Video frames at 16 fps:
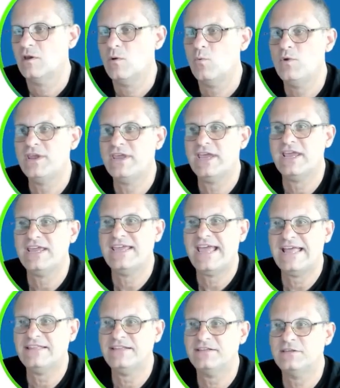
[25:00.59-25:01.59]
We can
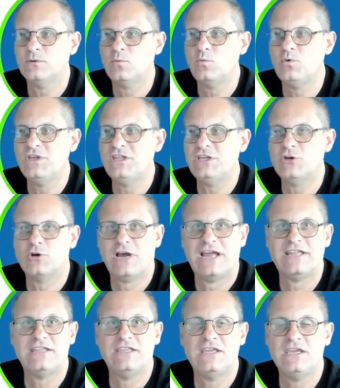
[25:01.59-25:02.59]
get the video
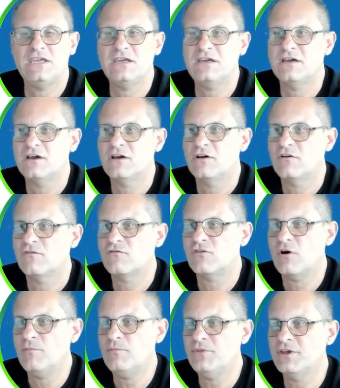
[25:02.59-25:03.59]
ID
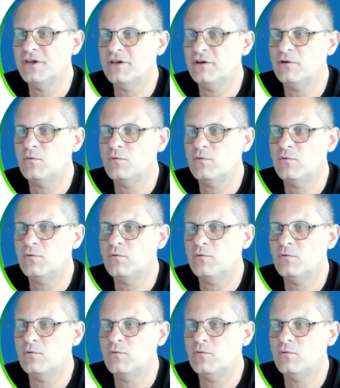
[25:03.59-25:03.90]
from the